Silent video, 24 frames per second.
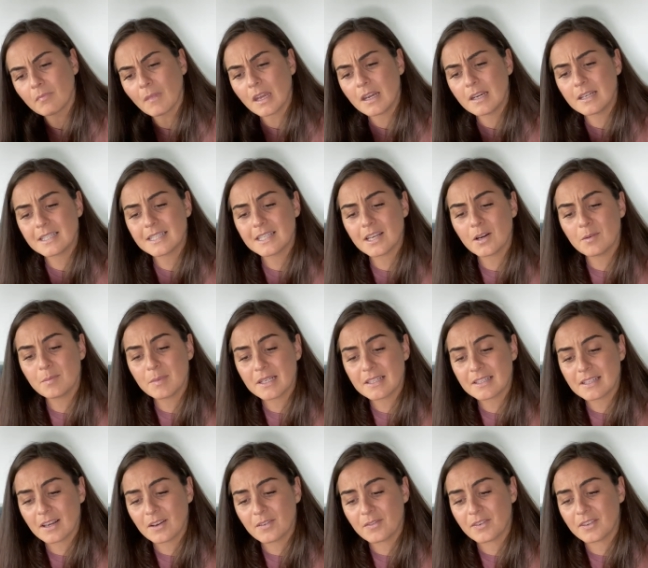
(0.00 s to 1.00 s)
I saw
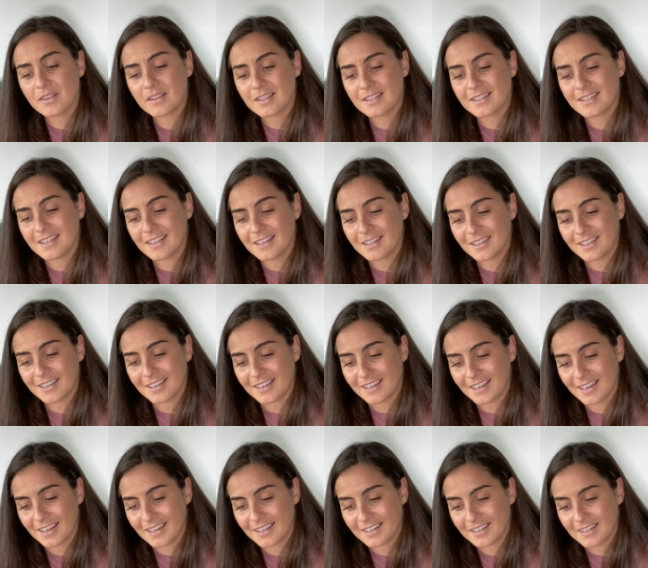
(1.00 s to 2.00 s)
myself on the ceiling
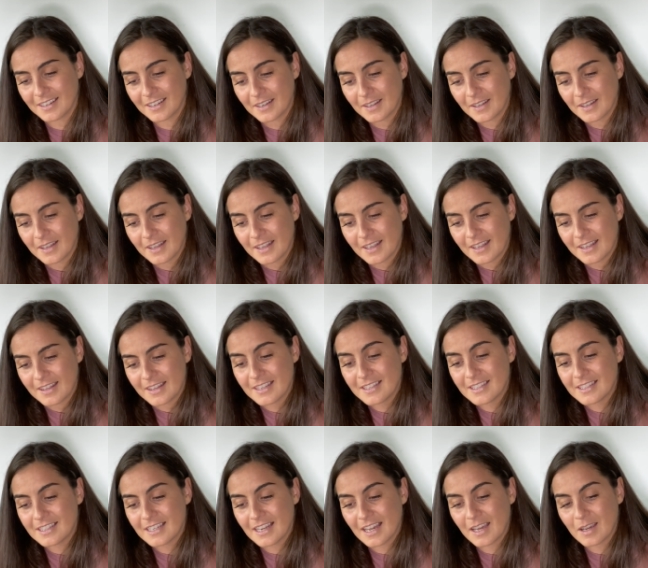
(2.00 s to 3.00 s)
again,
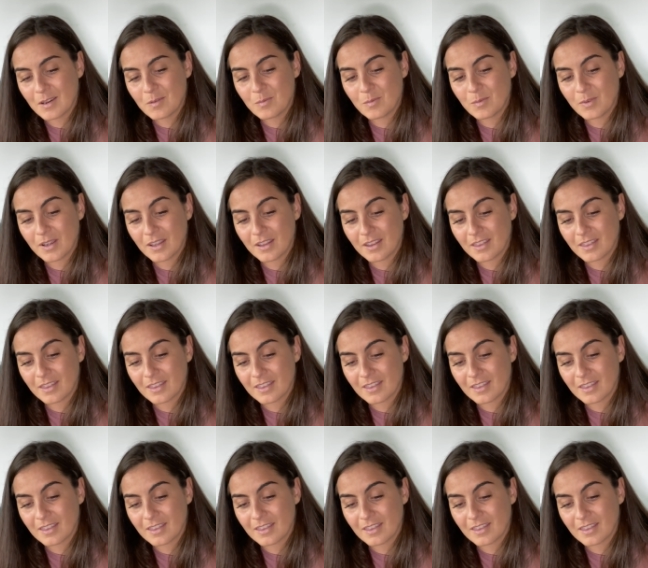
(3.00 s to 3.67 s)
this time with